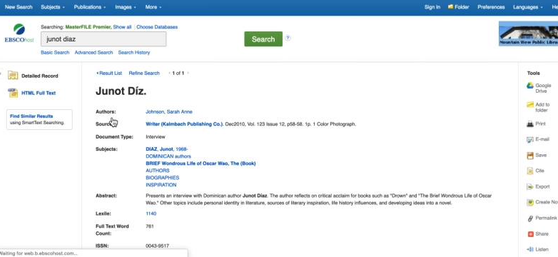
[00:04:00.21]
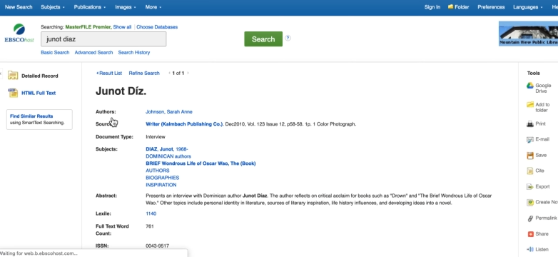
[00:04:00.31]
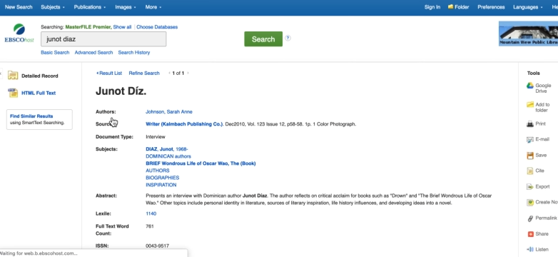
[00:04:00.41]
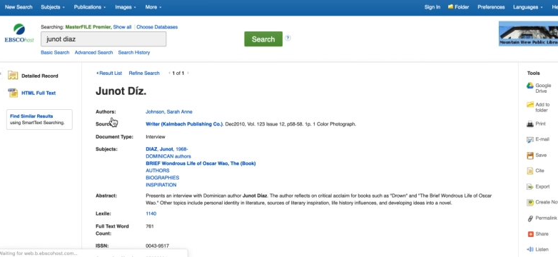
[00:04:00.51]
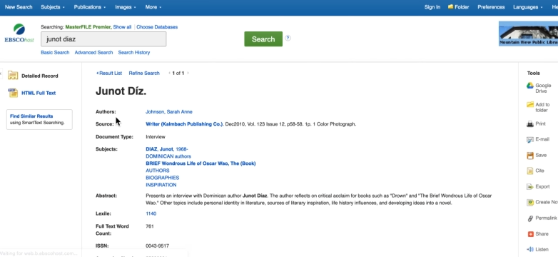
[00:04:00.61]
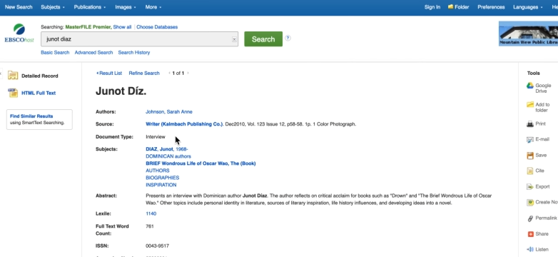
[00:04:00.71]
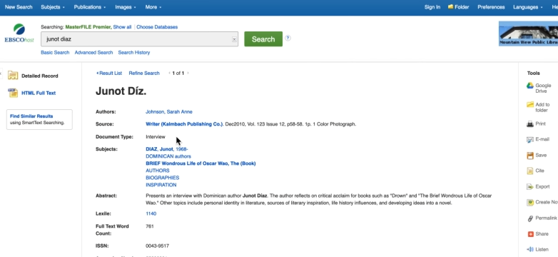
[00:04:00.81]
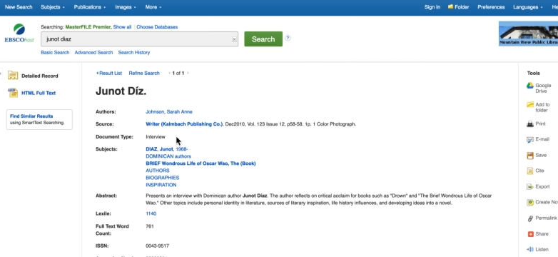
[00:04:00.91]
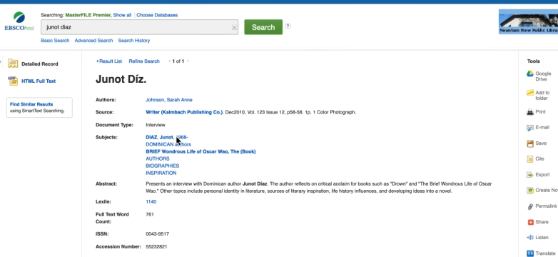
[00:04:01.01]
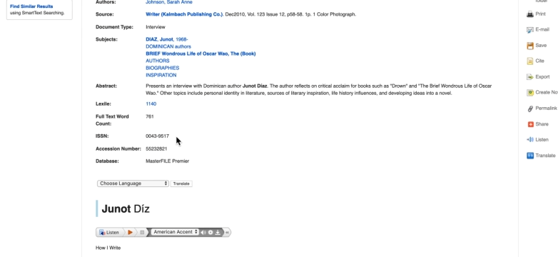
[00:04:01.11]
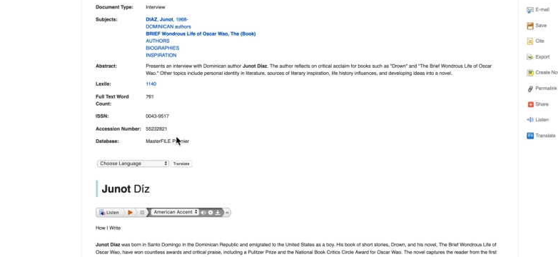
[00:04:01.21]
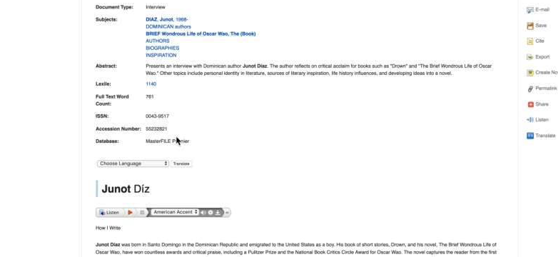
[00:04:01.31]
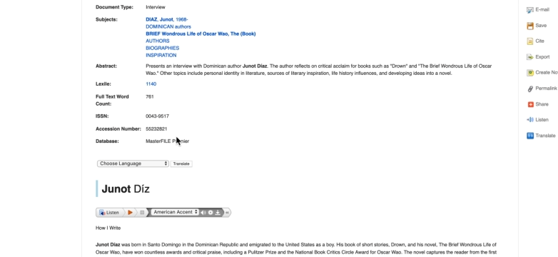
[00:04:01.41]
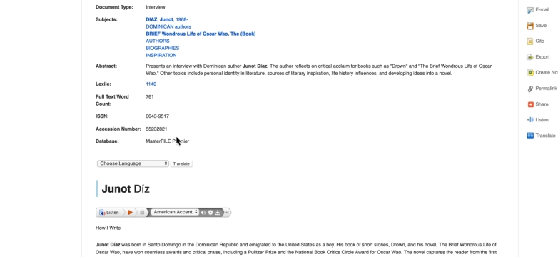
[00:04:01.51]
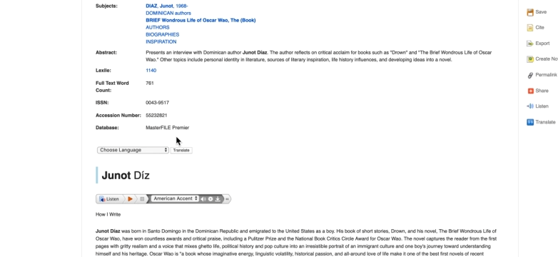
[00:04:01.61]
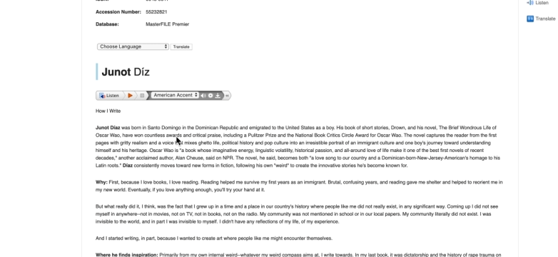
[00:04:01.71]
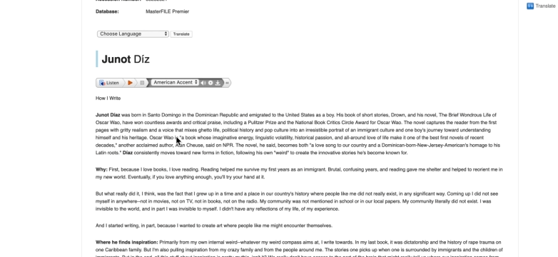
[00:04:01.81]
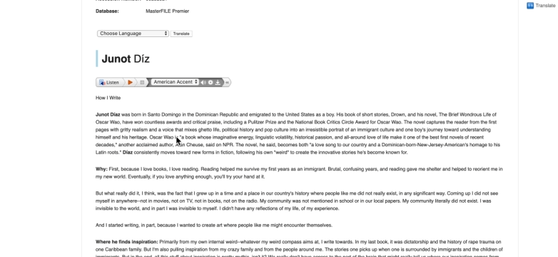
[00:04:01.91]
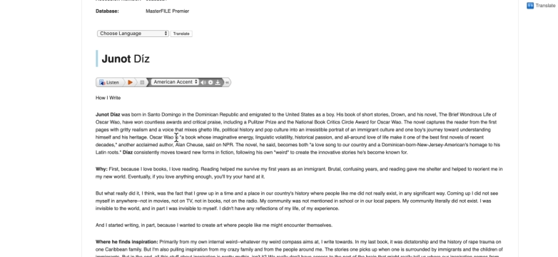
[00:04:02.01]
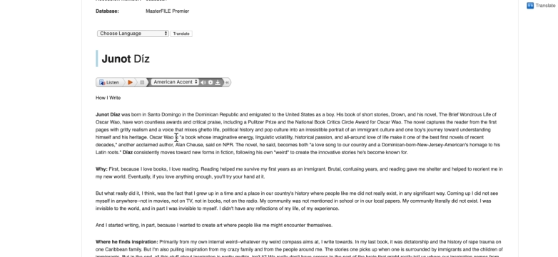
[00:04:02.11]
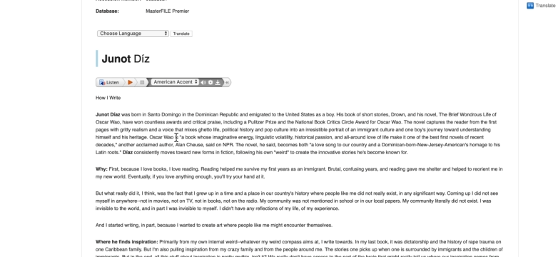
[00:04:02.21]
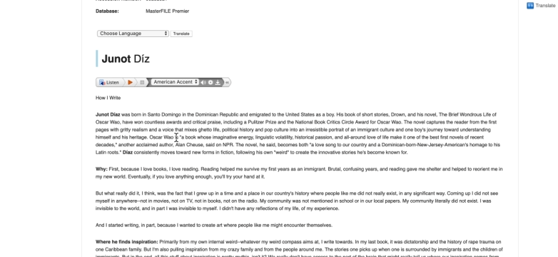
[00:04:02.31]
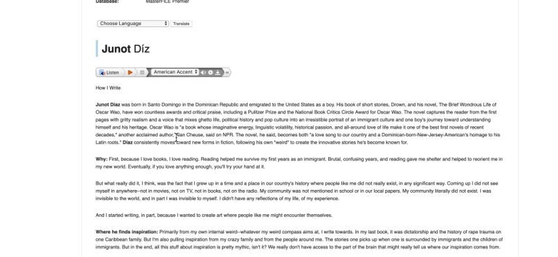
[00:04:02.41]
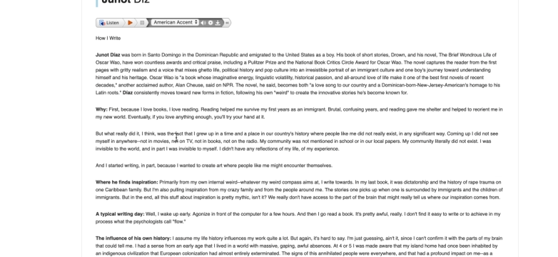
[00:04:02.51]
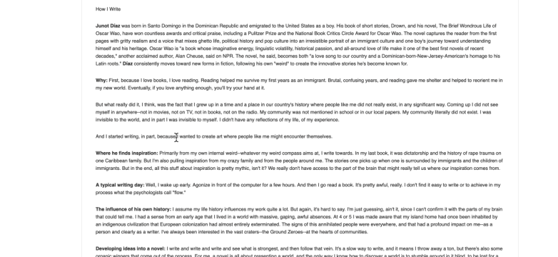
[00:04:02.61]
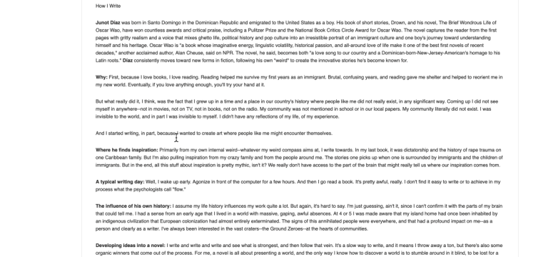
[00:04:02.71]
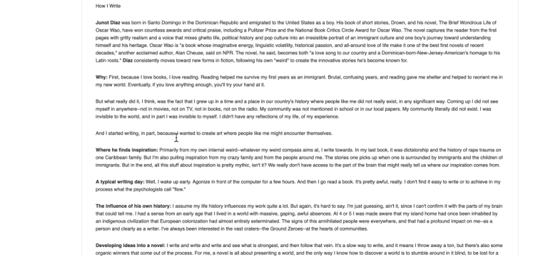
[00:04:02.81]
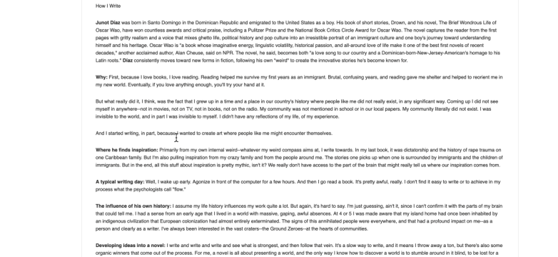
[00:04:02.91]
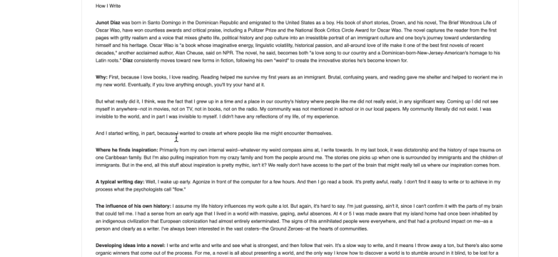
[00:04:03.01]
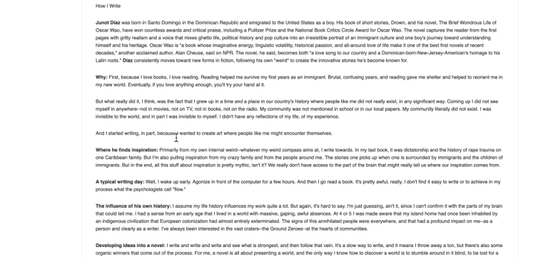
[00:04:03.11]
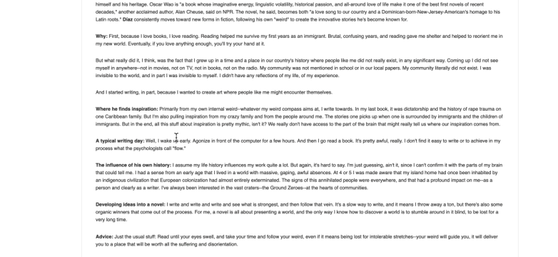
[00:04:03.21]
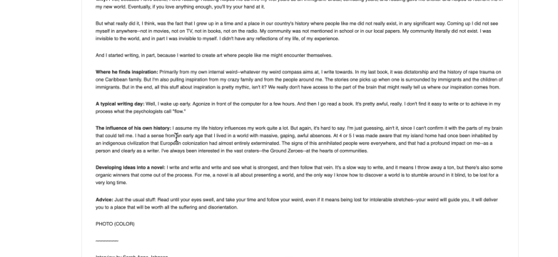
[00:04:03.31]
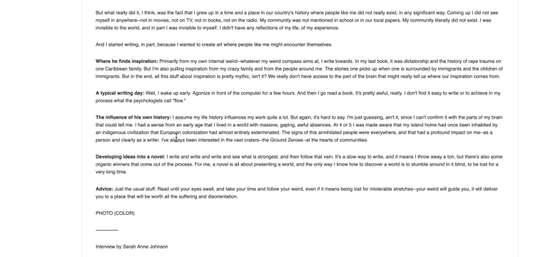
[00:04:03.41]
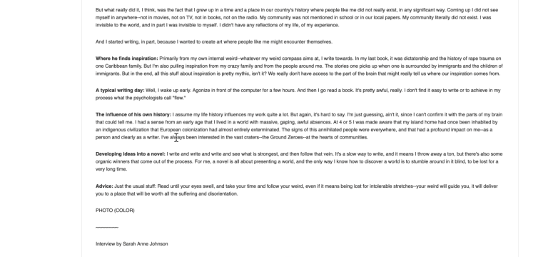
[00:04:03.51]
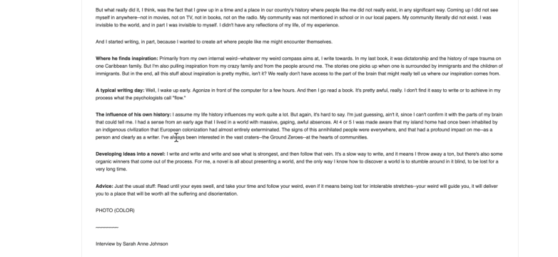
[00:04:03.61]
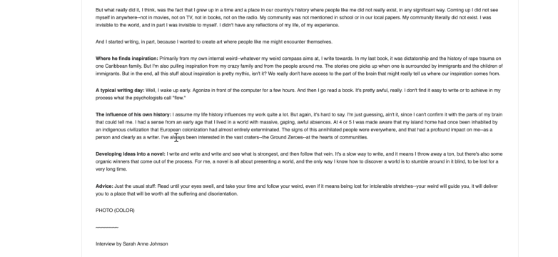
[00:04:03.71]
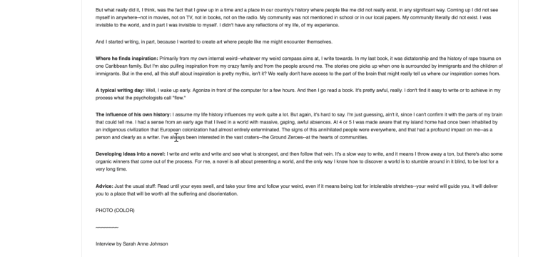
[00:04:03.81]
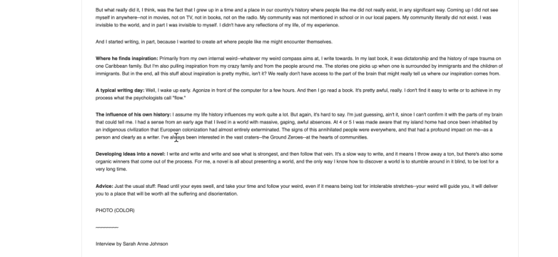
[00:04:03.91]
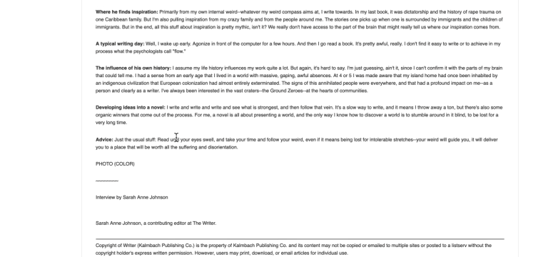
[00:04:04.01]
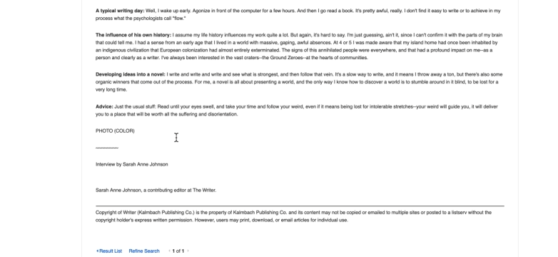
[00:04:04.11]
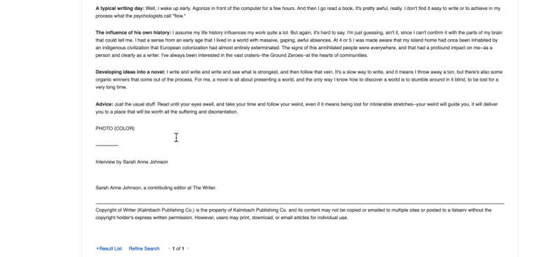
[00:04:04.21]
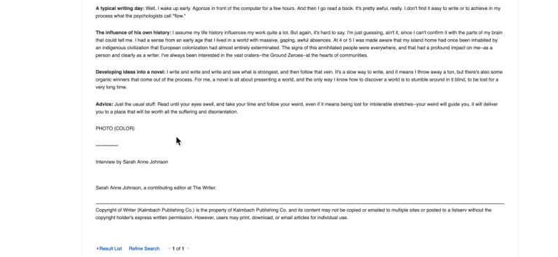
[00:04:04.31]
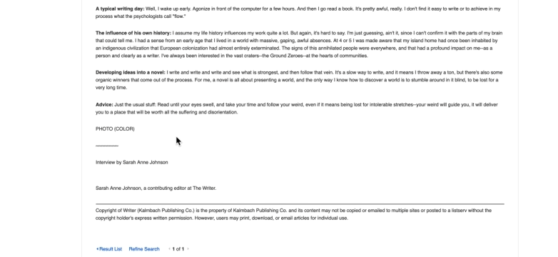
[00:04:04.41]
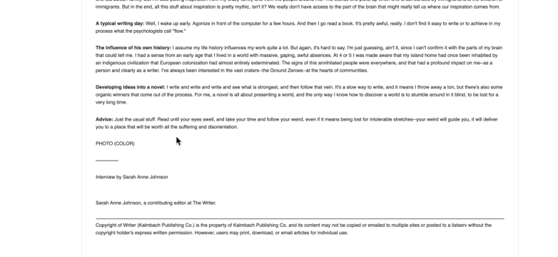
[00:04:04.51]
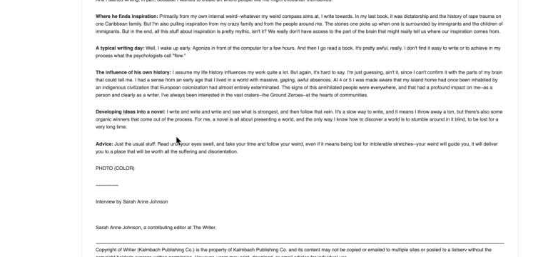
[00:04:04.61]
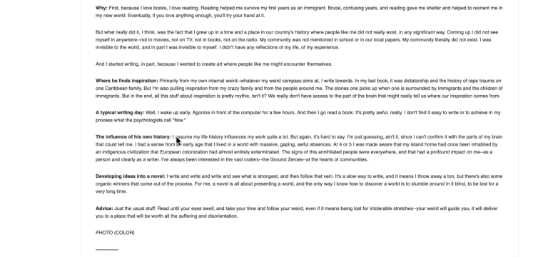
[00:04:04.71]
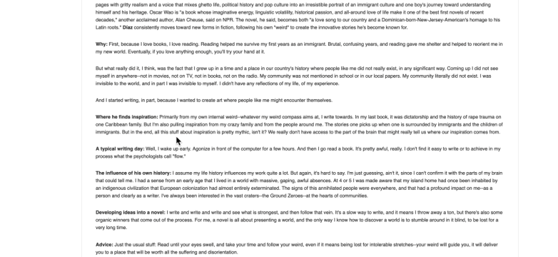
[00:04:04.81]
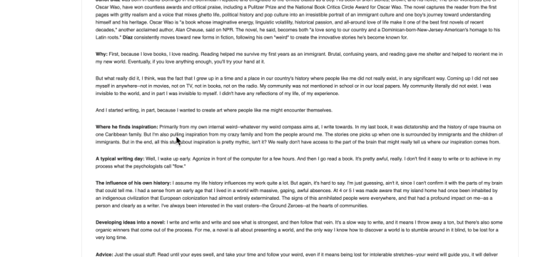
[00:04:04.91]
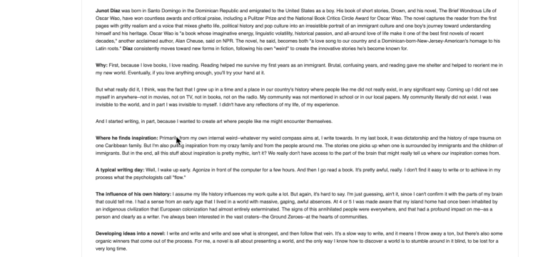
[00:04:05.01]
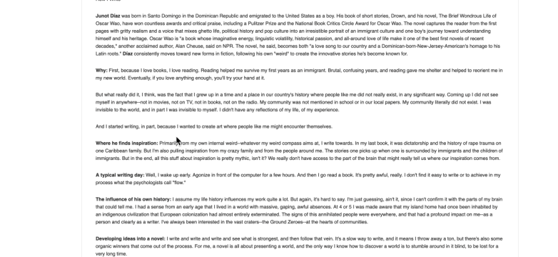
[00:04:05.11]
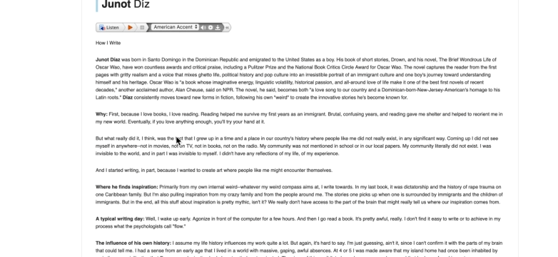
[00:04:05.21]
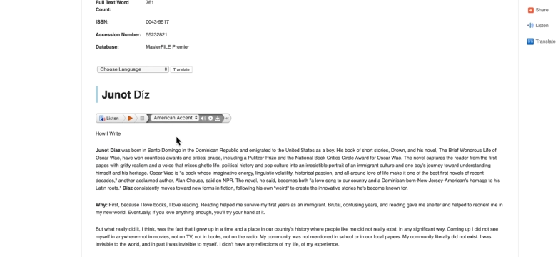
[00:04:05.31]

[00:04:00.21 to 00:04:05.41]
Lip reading: No face is visible, so there are no lips to read.